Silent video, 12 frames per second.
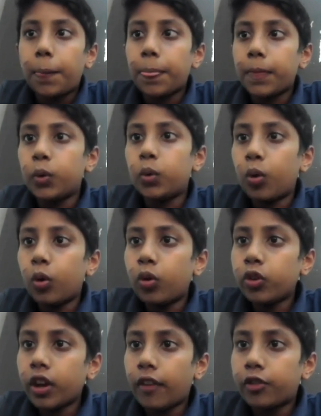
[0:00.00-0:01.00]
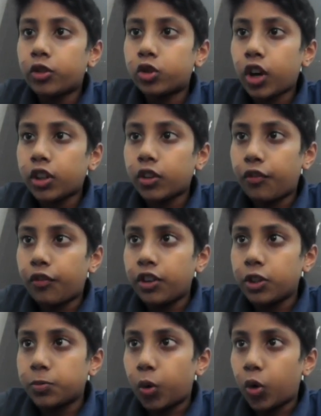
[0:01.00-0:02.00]
you also have to track your
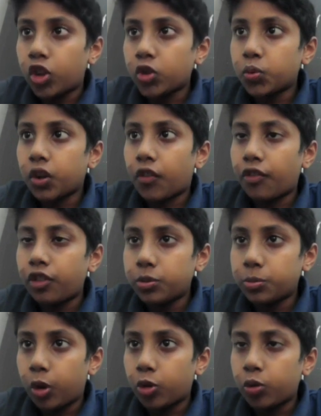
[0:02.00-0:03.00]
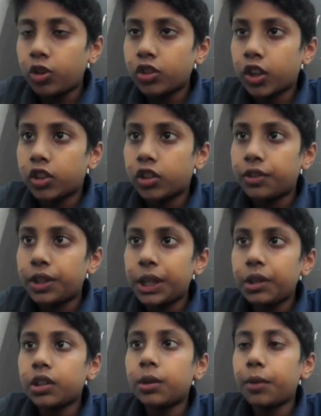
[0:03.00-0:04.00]
fitness progress with our first smartwatch that
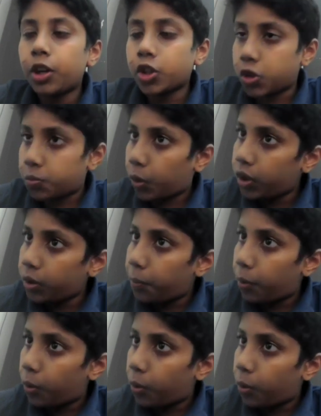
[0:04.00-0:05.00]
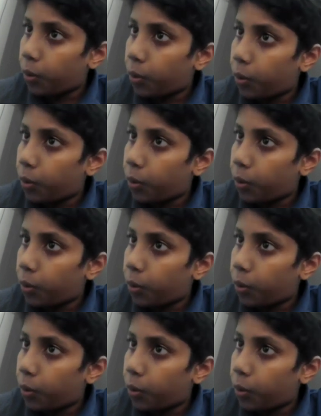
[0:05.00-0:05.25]
conveniently measures body composition,